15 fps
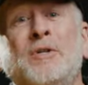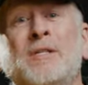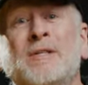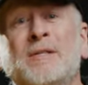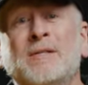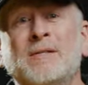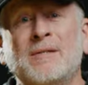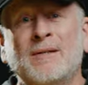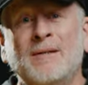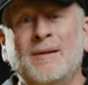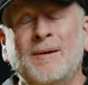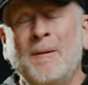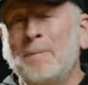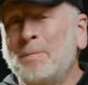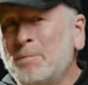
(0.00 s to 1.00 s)
Jesus
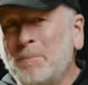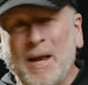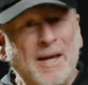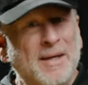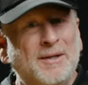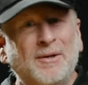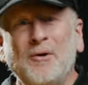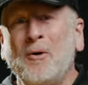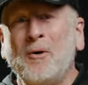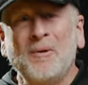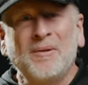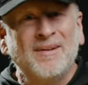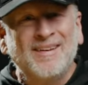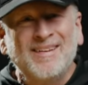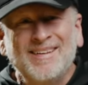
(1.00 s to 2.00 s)
paid it
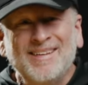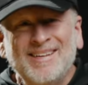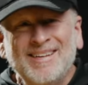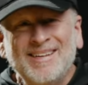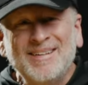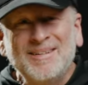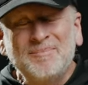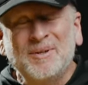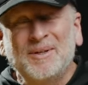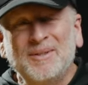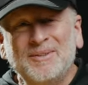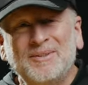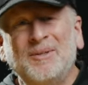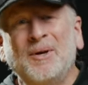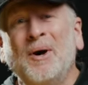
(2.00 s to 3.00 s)
all
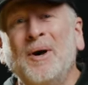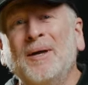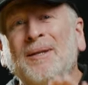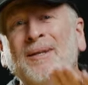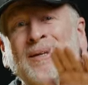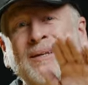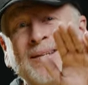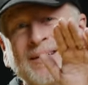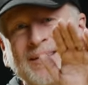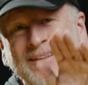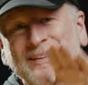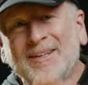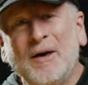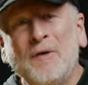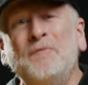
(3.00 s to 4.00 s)
because God
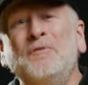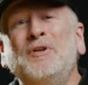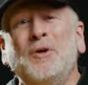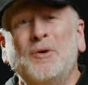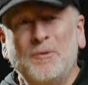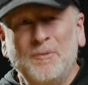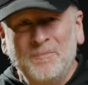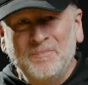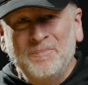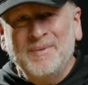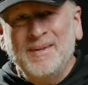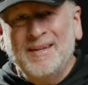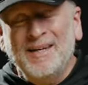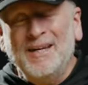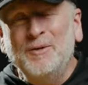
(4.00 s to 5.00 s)
loved you
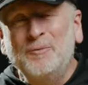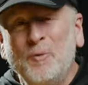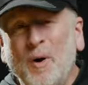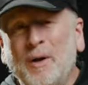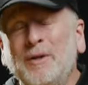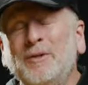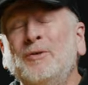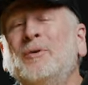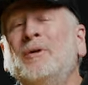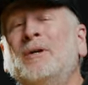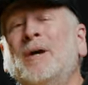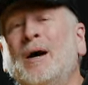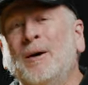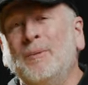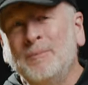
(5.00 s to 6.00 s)
and wanted you to
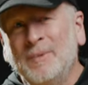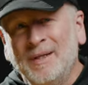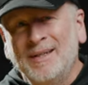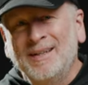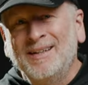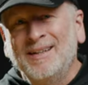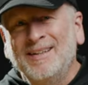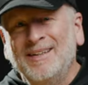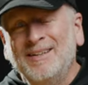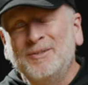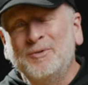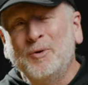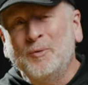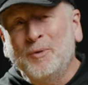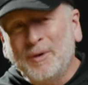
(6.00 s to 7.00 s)
come
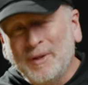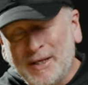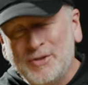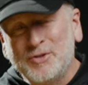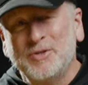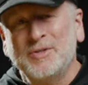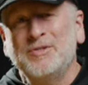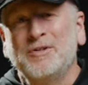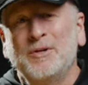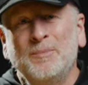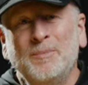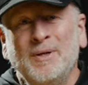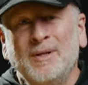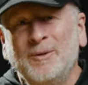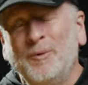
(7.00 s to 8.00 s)
into a
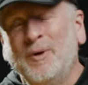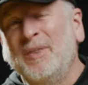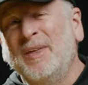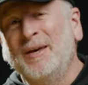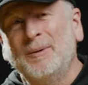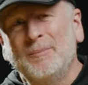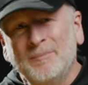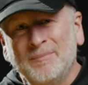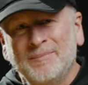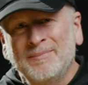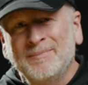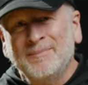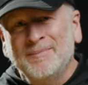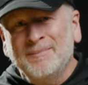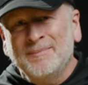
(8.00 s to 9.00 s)
relationship with him.
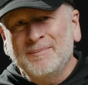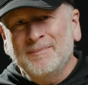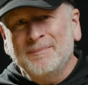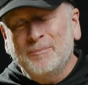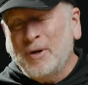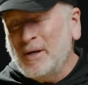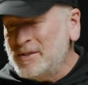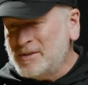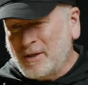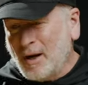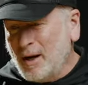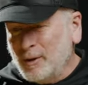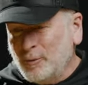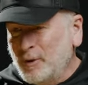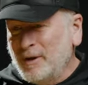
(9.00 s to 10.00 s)
Praise
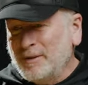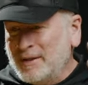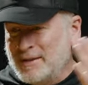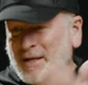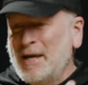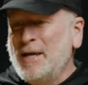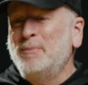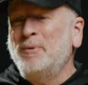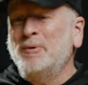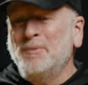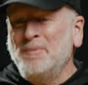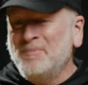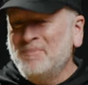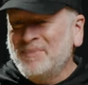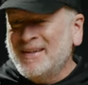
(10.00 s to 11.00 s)
God, we're at the
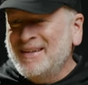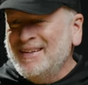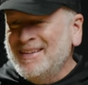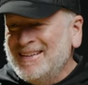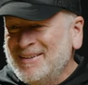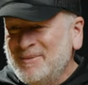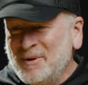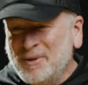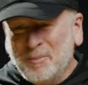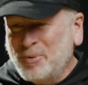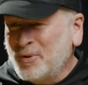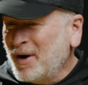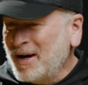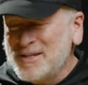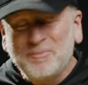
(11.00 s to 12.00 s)
table with a
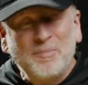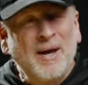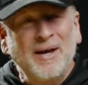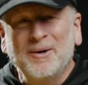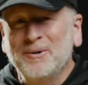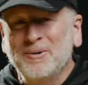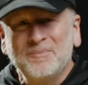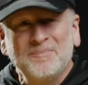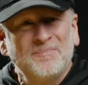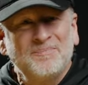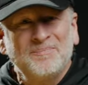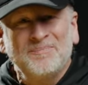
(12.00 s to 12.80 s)
price payer.